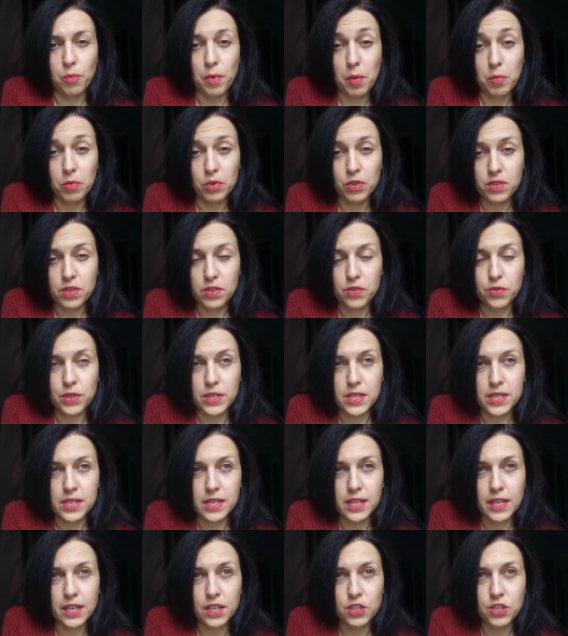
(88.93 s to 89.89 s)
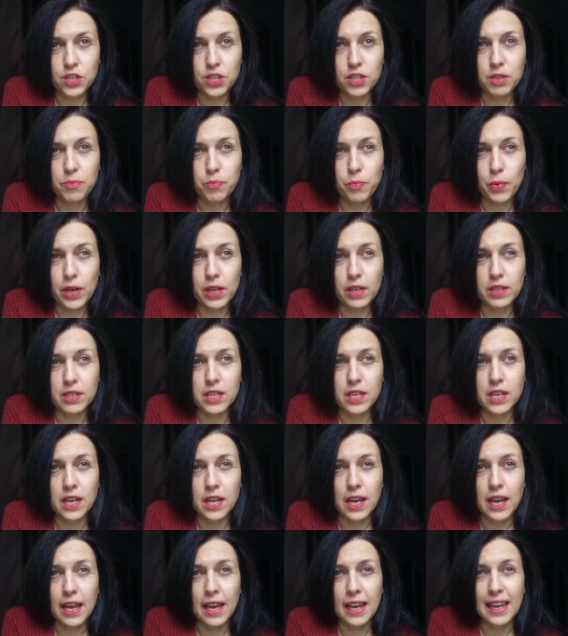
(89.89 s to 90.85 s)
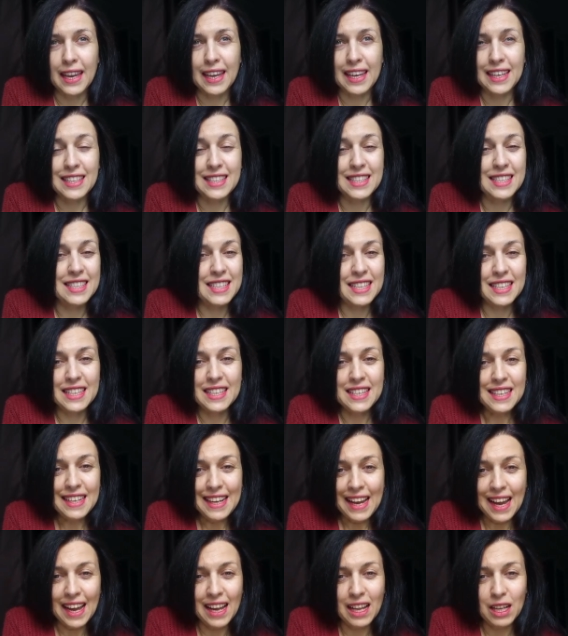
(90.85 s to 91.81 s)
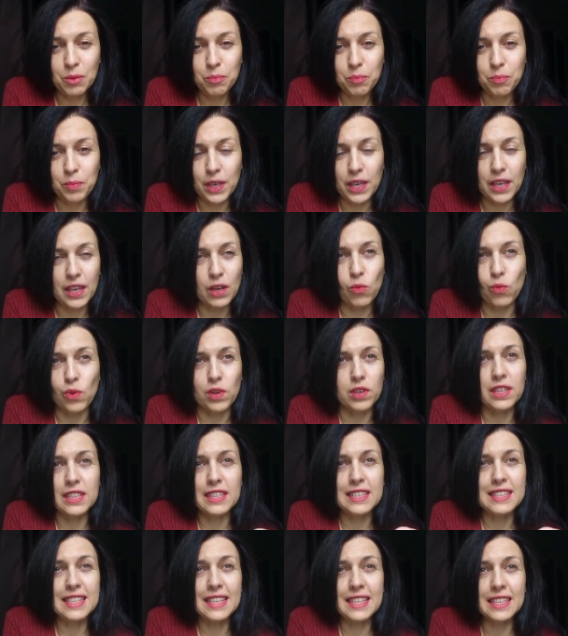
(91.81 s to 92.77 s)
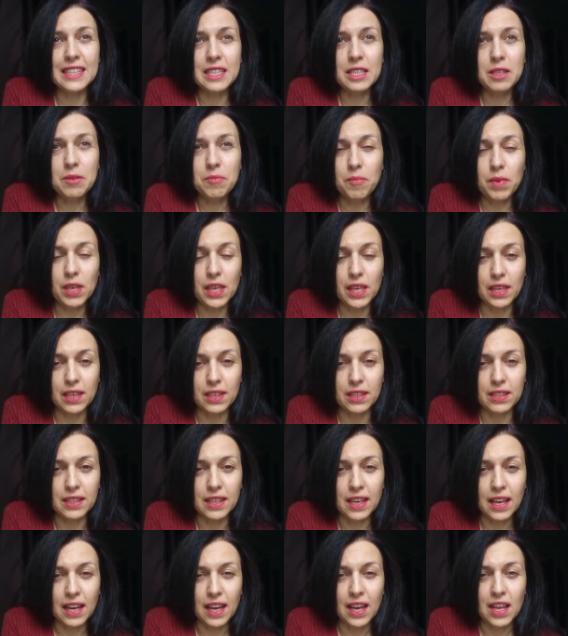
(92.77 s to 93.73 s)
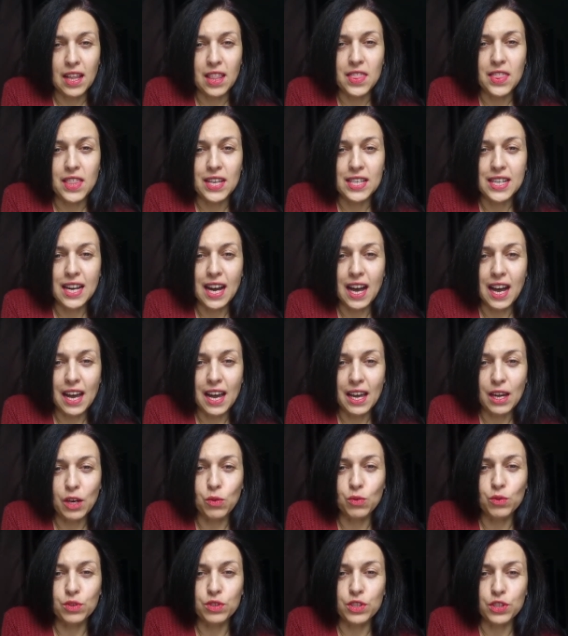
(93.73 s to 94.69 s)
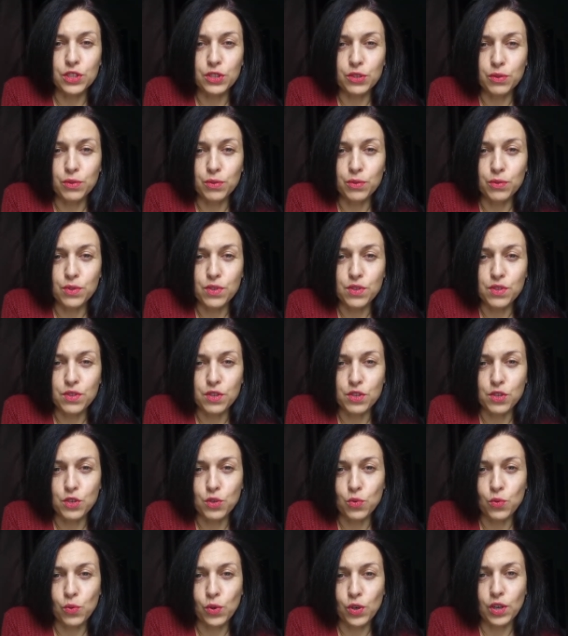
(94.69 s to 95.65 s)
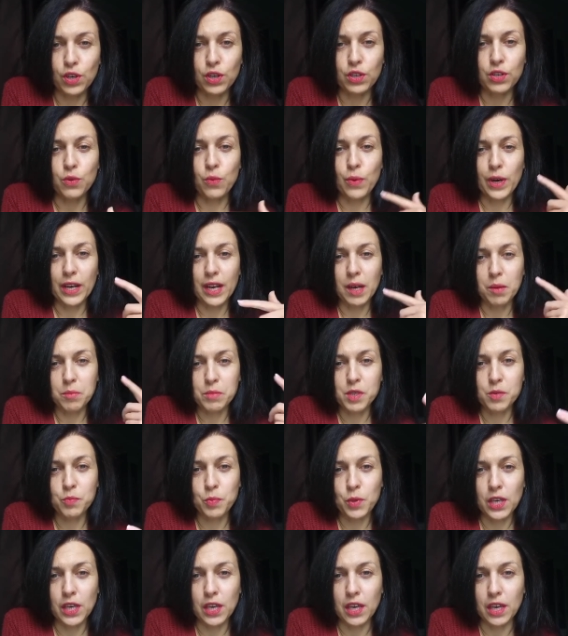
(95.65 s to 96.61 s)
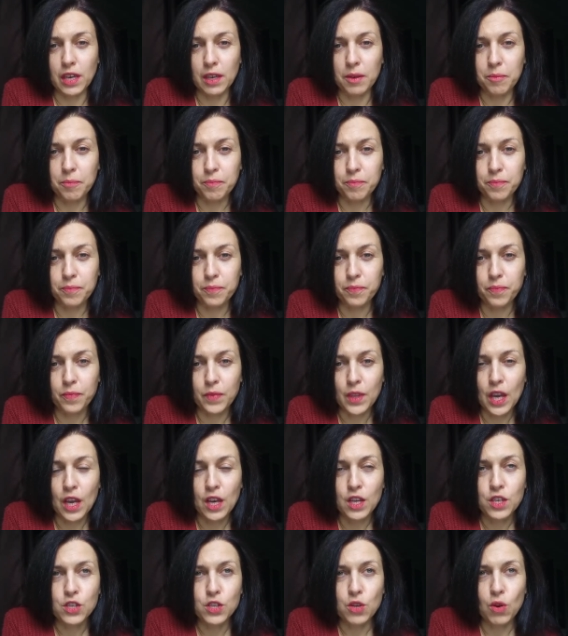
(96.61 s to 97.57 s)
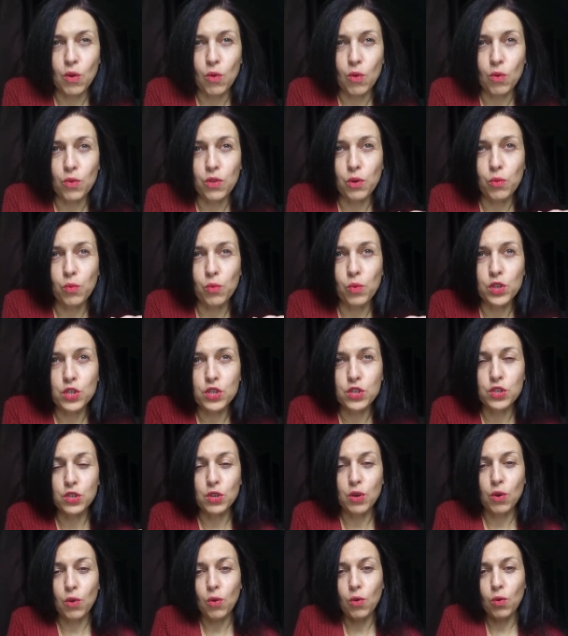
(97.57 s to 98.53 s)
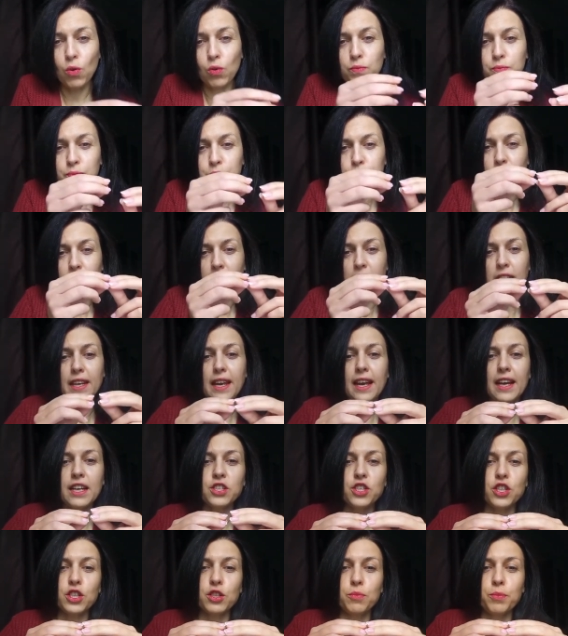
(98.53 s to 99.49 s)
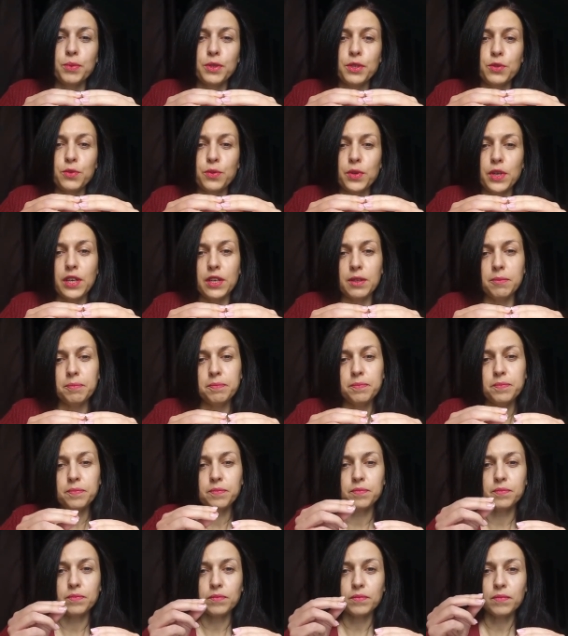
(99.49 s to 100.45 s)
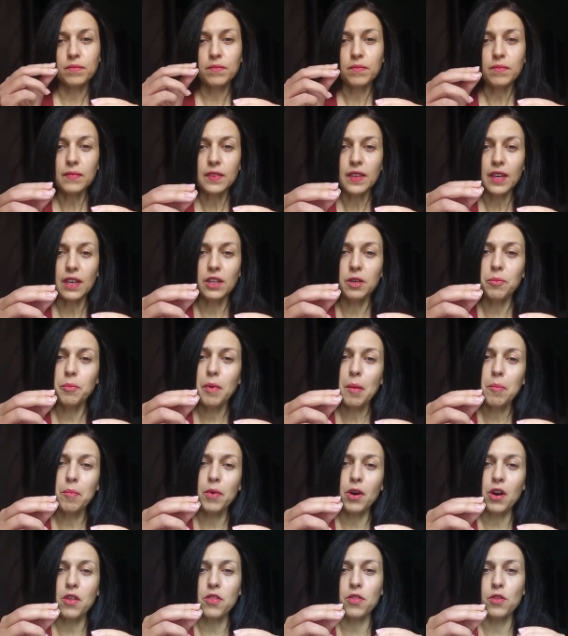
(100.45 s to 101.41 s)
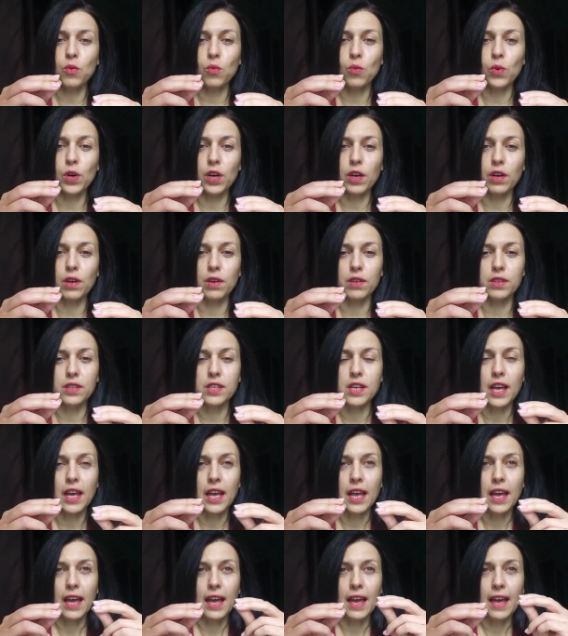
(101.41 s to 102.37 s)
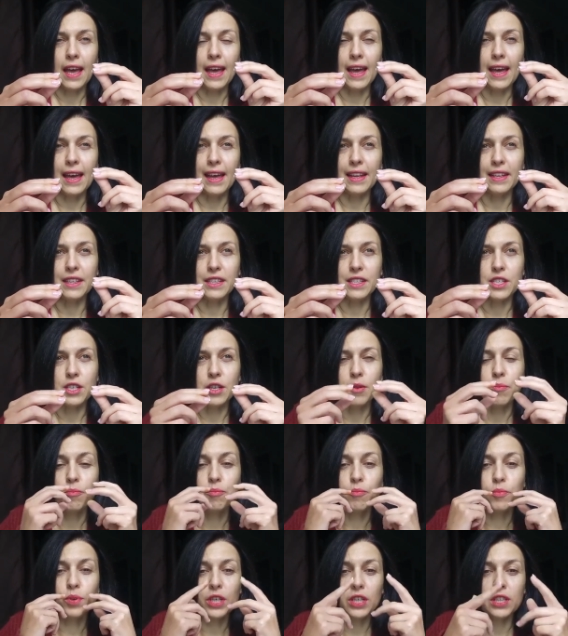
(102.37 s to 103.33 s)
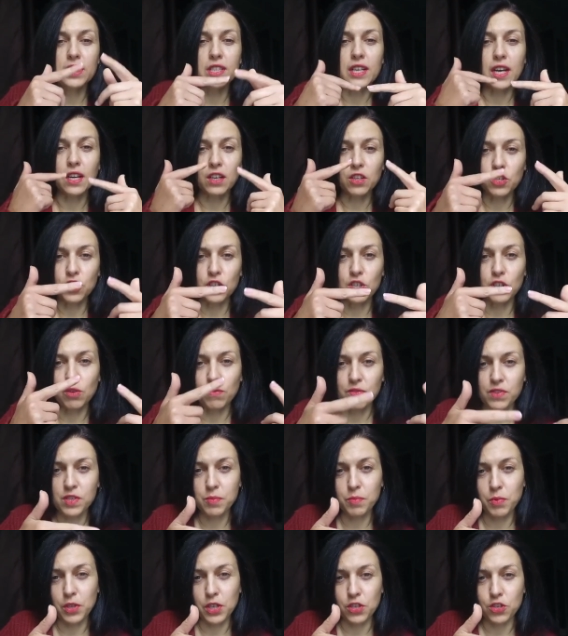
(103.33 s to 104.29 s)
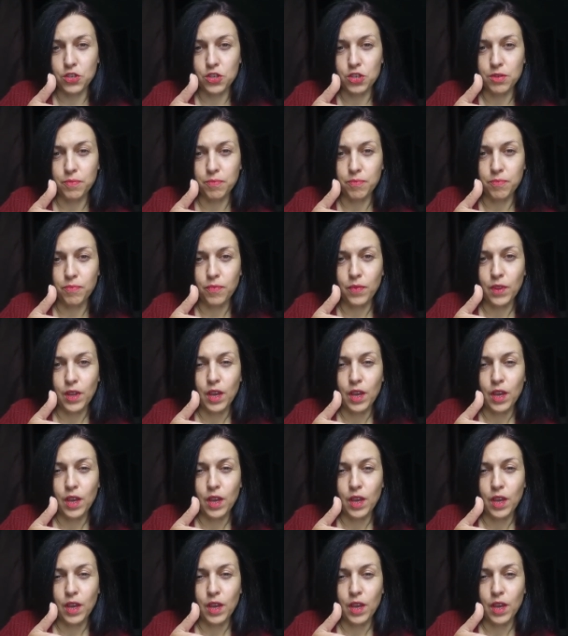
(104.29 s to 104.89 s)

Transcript: remember the translation, but it didn't help me, or it didn't mean that I could use this word when I'm speaking. So there was no connection between remembering the word and production of speech